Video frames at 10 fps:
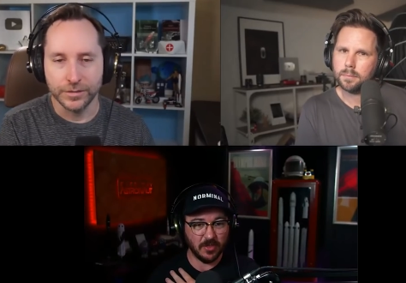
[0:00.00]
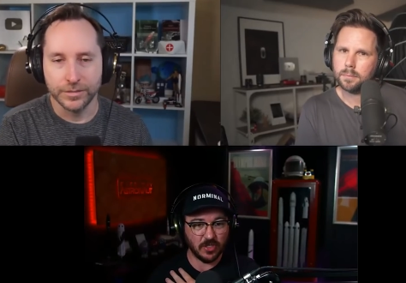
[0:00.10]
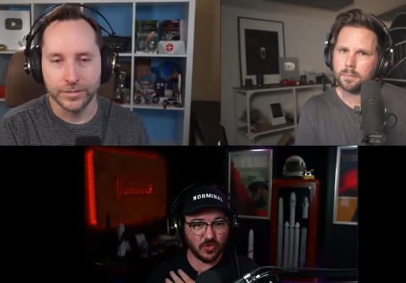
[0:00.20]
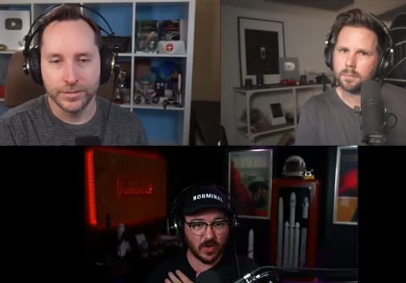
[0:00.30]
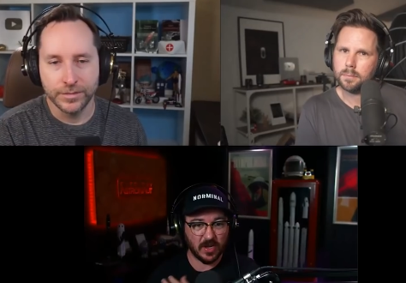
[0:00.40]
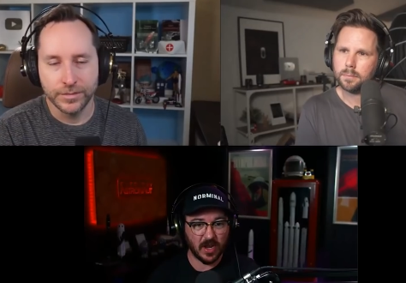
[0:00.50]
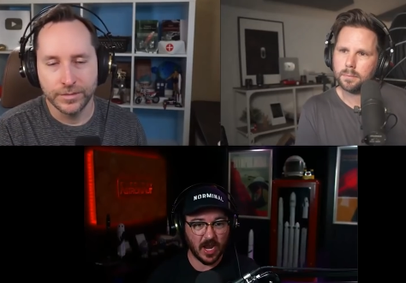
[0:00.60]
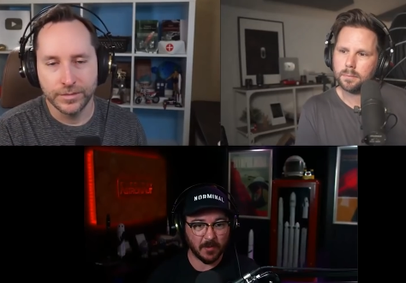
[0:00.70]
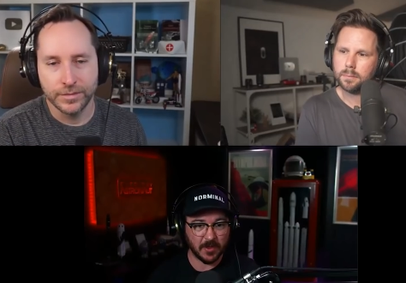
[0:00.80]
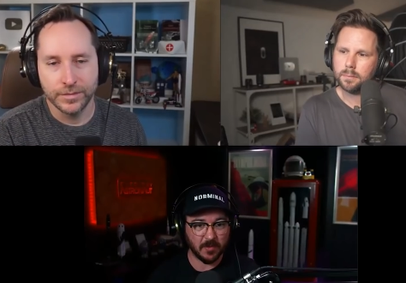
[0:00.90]
Speaker 1: just try to
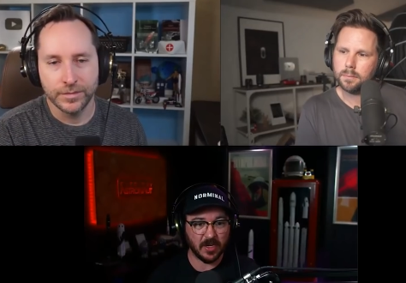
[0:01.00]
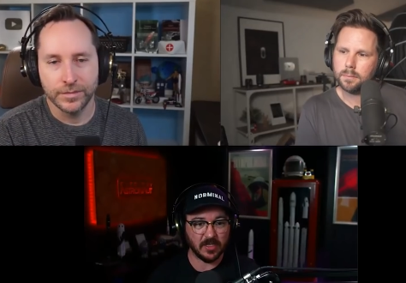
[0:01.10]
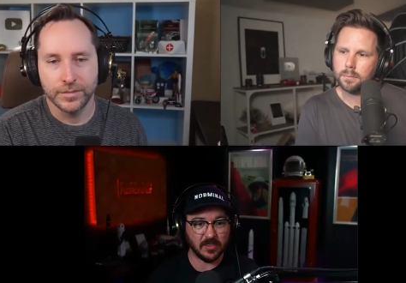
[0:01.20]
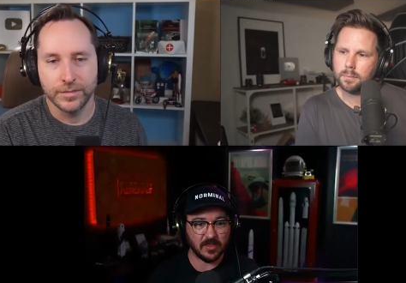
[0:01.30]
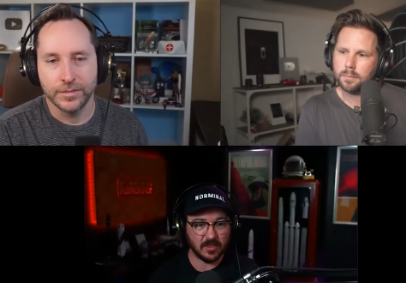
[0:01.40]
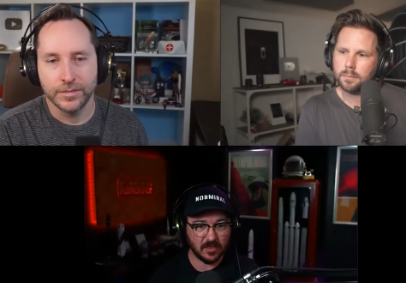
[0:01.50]
optimize